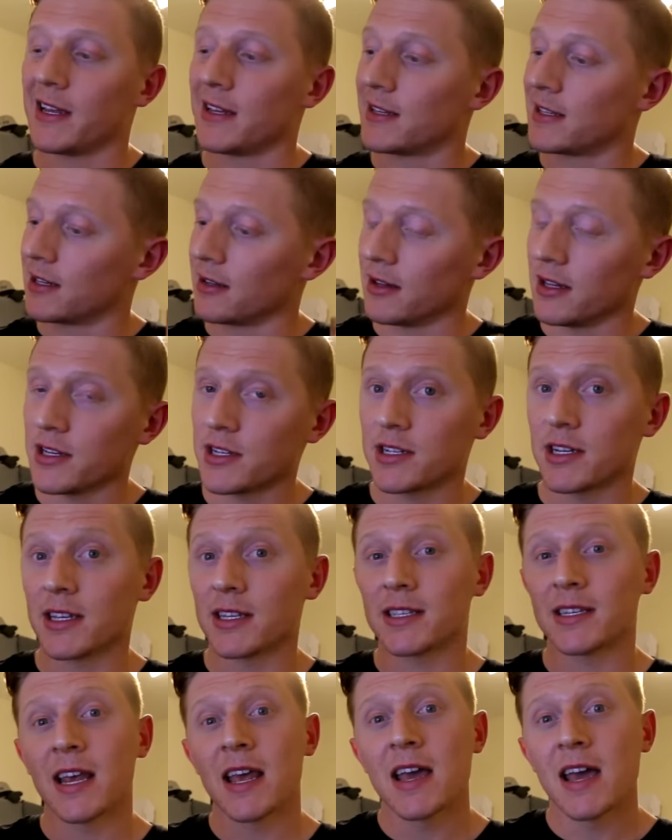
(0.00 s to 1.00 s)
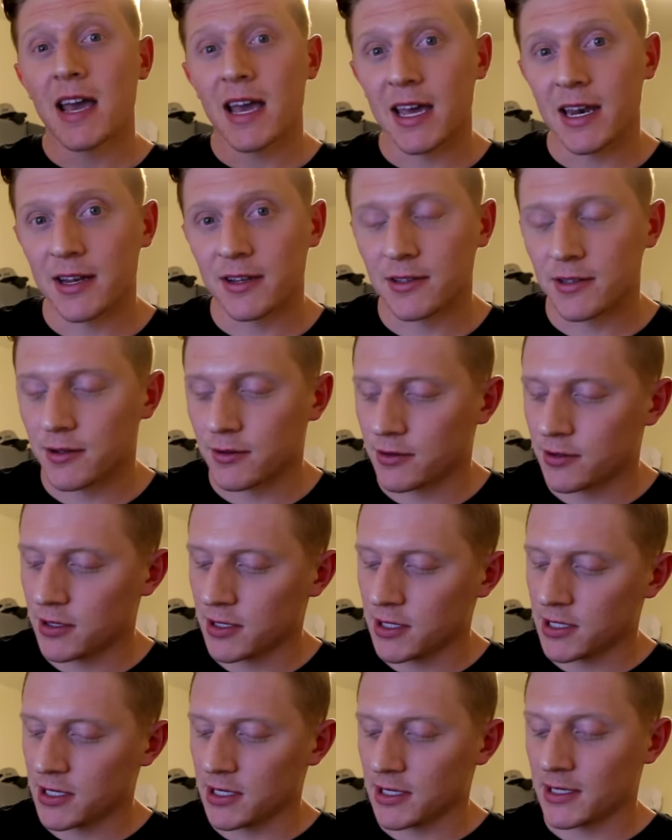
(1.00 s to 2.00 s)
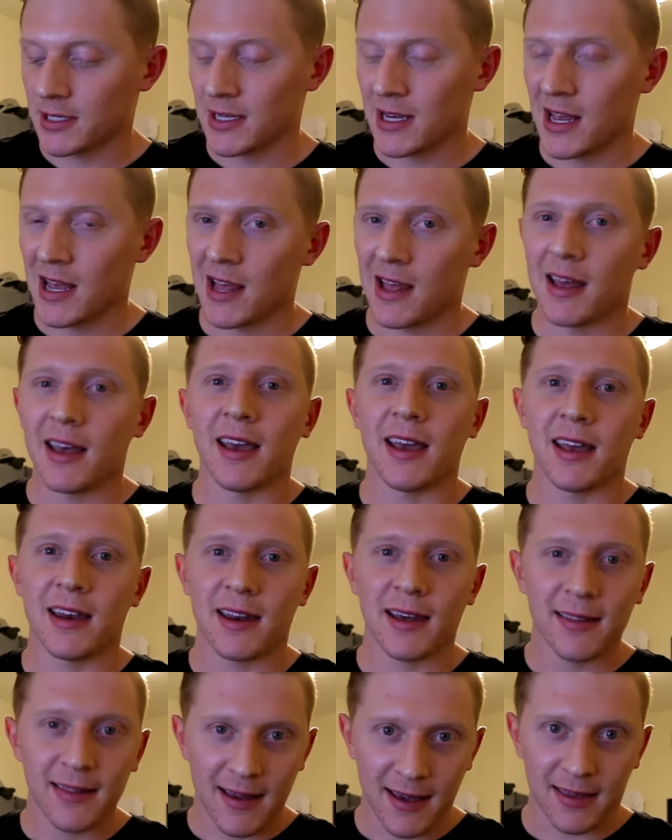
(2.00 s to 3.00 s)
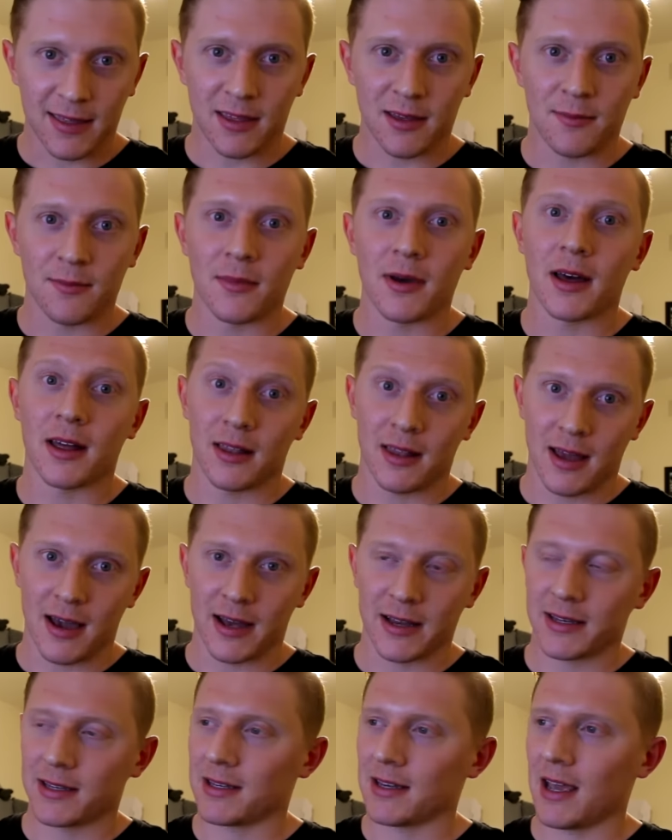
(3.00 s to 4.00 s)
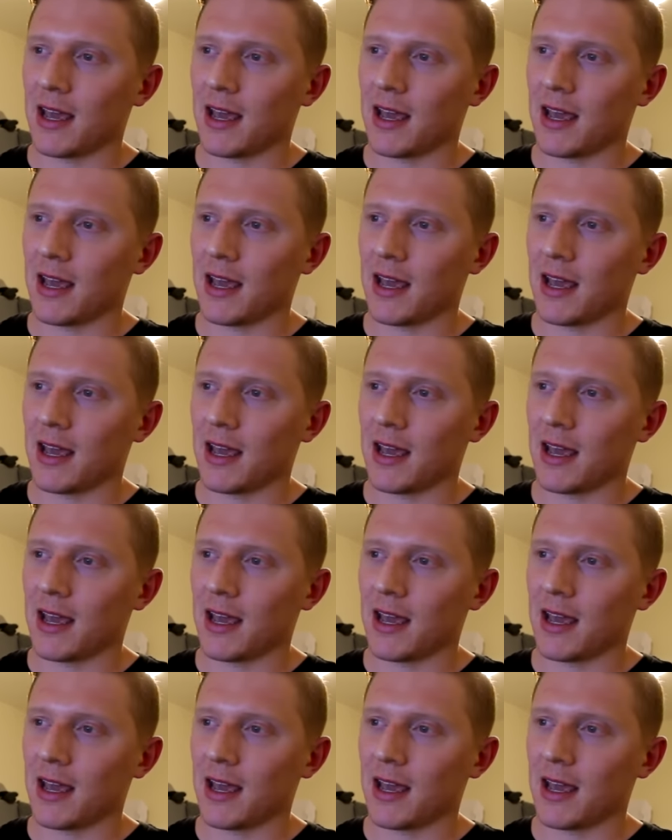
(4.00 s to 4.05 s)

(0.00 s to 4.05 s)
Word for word: It's delicious and it's nutritious and I like them a lot.